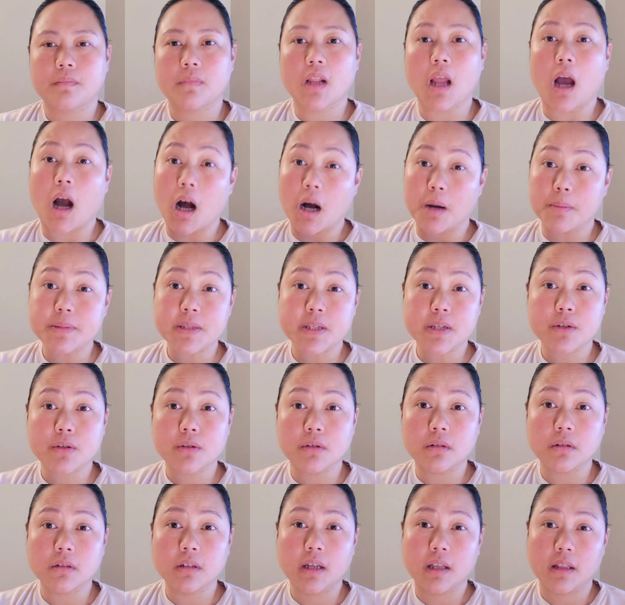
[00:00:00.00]

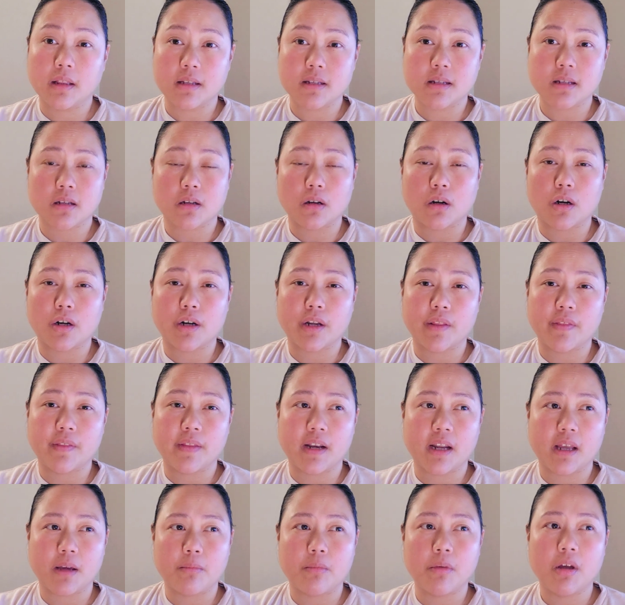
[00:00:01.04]
obstacle in this garden
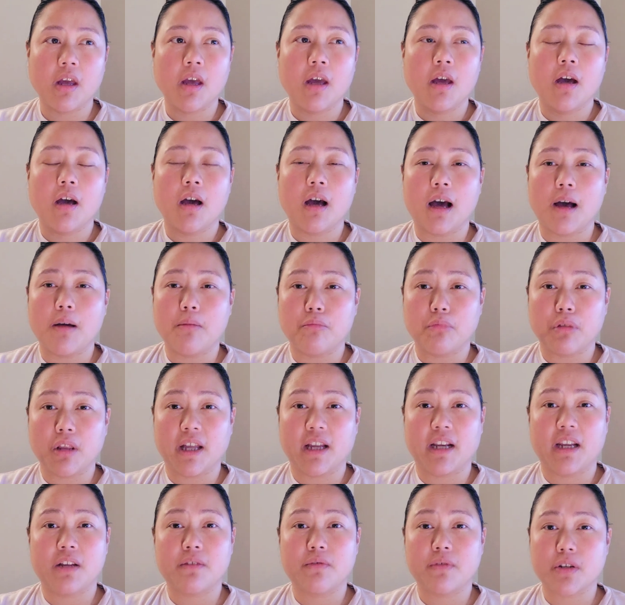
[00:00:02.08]
that I'm
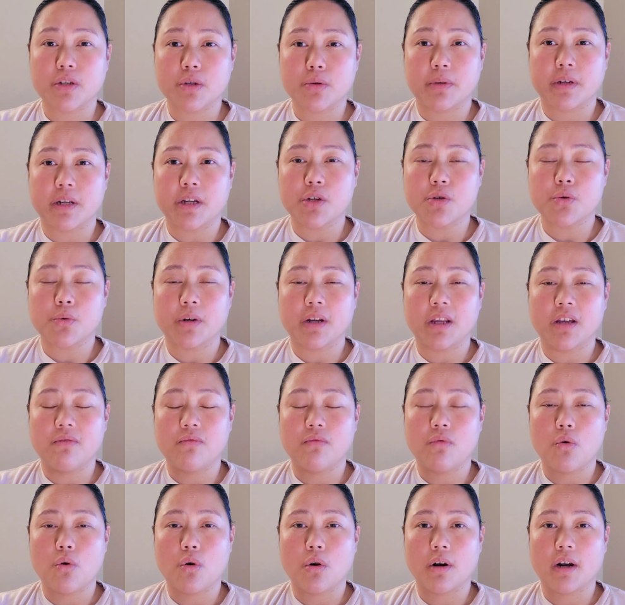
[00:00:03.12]
planning for
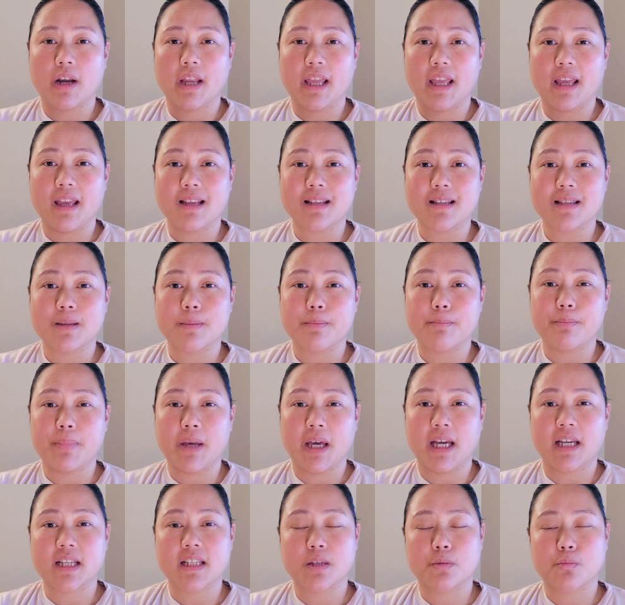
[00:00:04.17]
2024 is
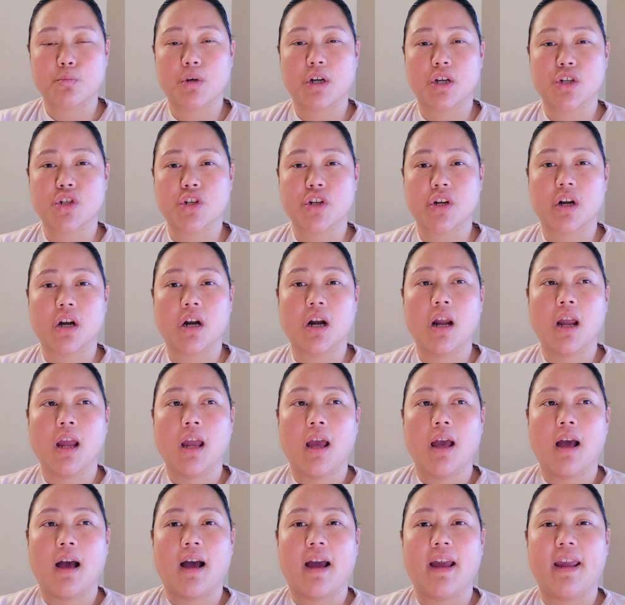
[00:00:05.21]
pest pressure.
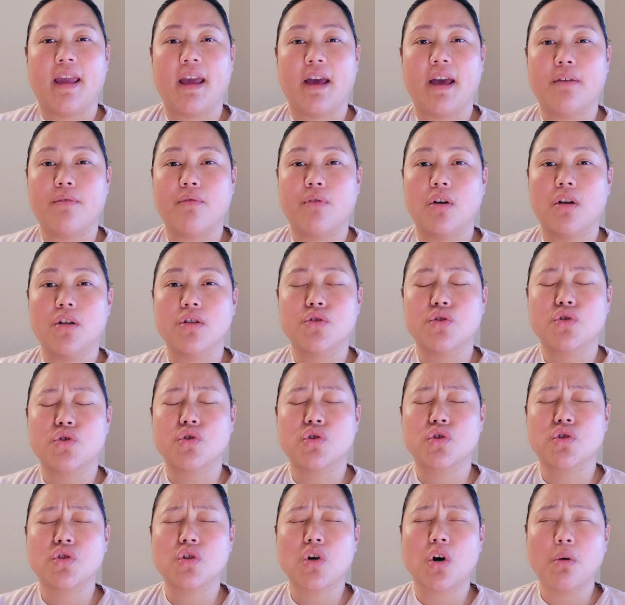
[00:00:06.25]
I have
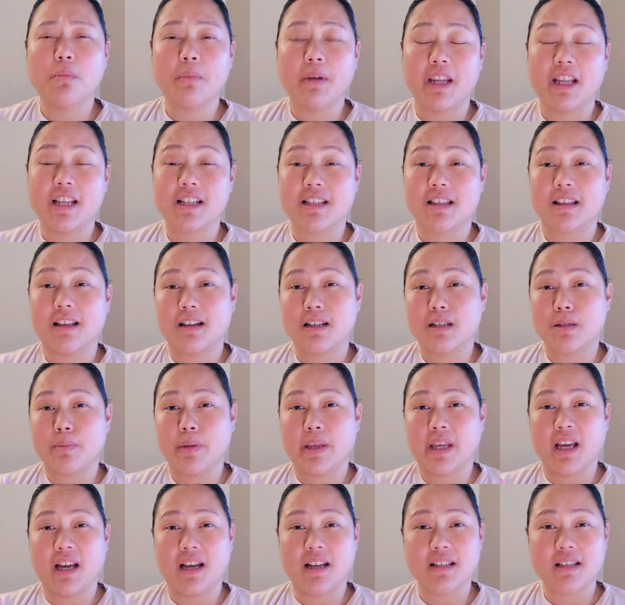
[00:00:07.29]
so many slugs
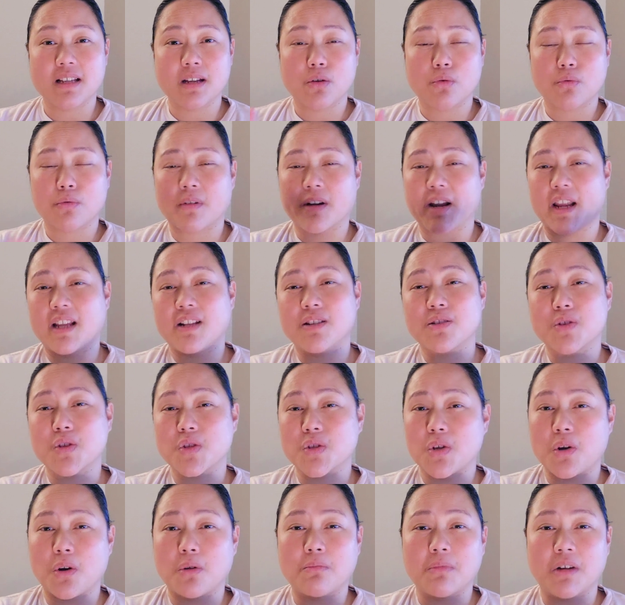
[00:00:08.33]
because it rains
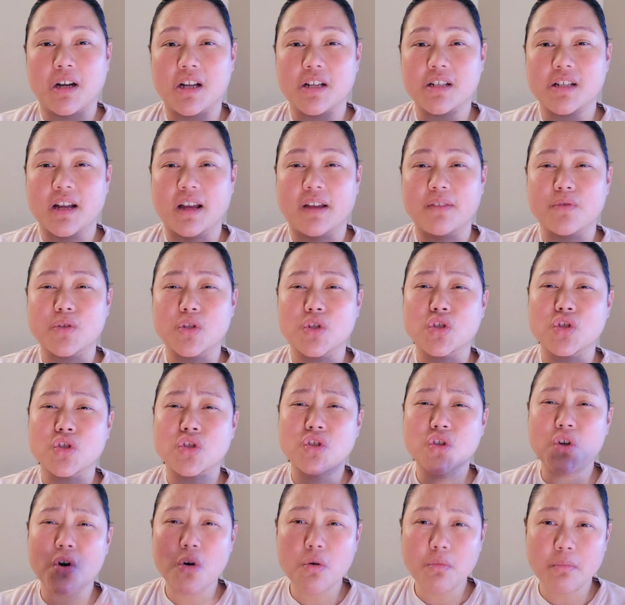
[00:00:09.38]
so much. I have
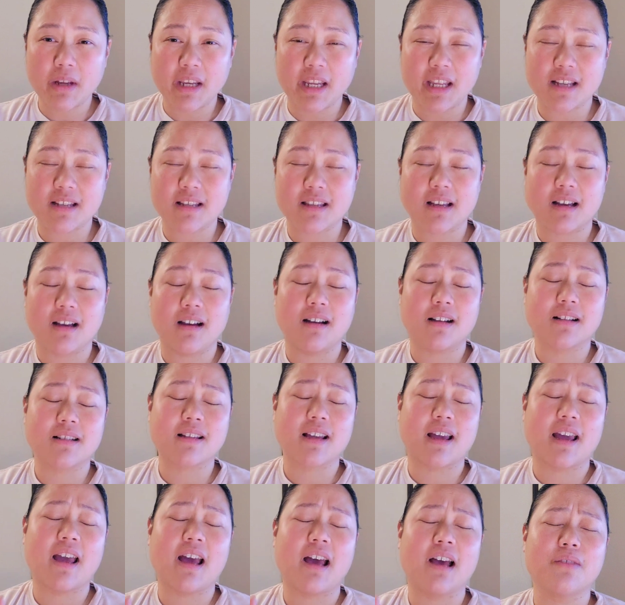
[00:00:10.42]
so many slugs.
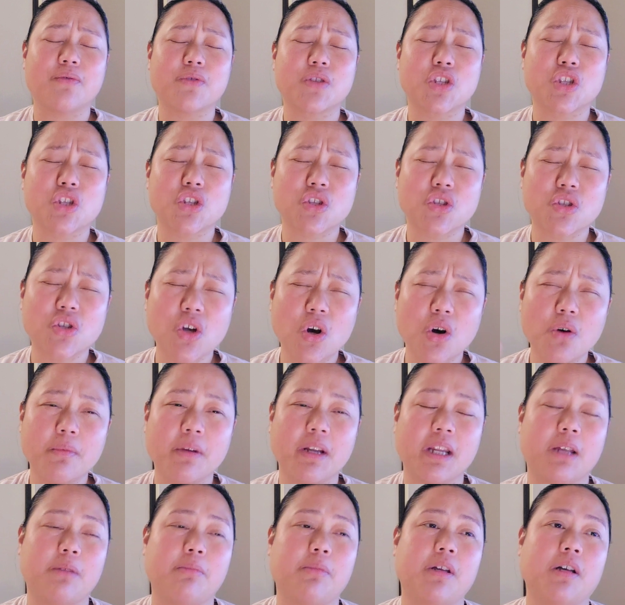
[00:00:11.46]
I have so
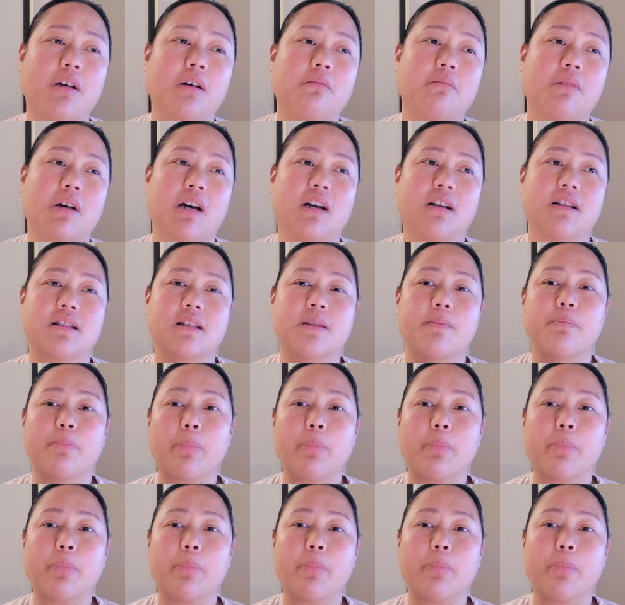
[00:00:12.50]
many pill bugs.